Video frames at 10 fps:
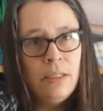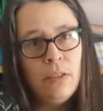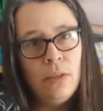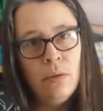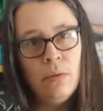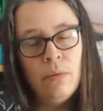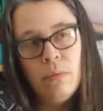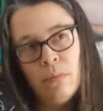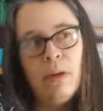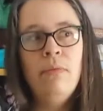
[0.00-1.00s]
so
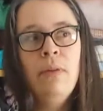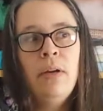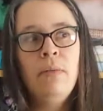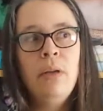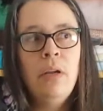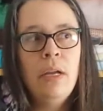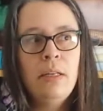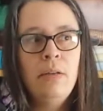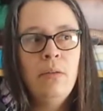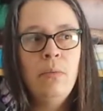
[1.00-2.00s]
I find when you get
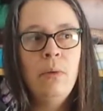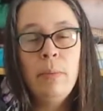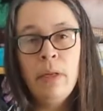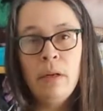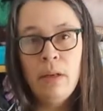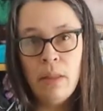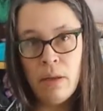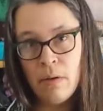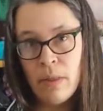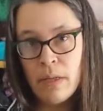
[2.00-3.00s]
to women
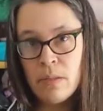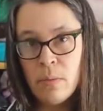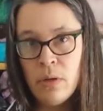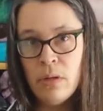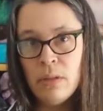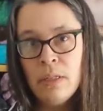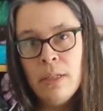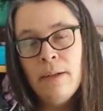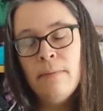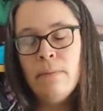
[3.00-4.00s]
that are that small,
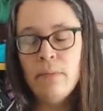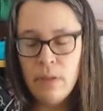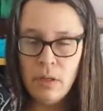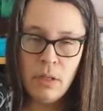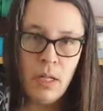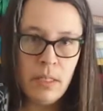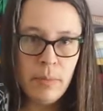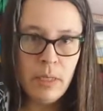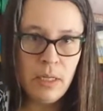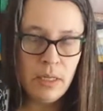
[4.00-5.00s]
you're a lot
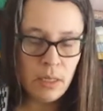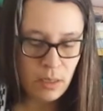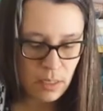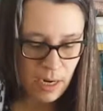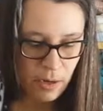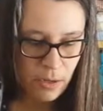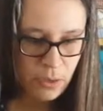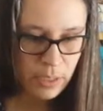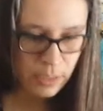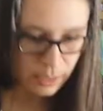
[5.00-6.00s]
limited in your carrier
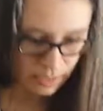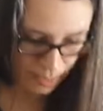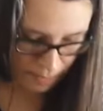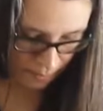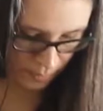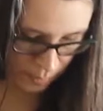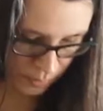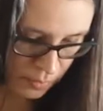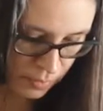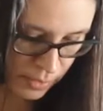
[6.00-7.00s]
choices, but
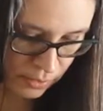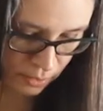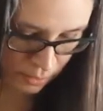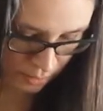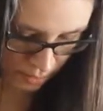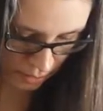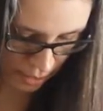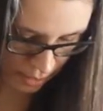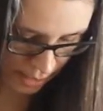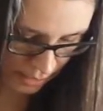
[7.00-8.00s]
most of us are
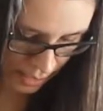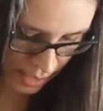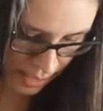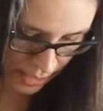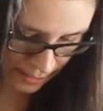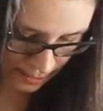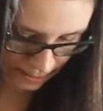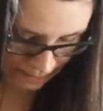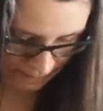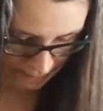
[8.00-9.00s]
not that tiny.
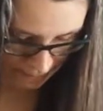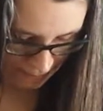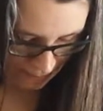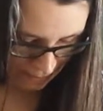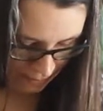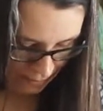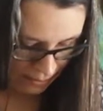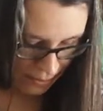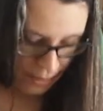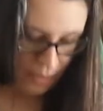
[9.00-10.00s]

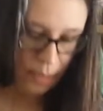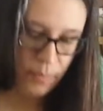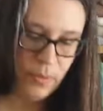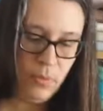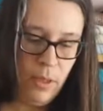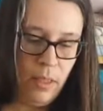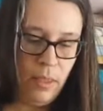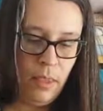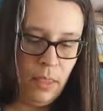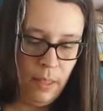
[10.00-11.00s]
It comes with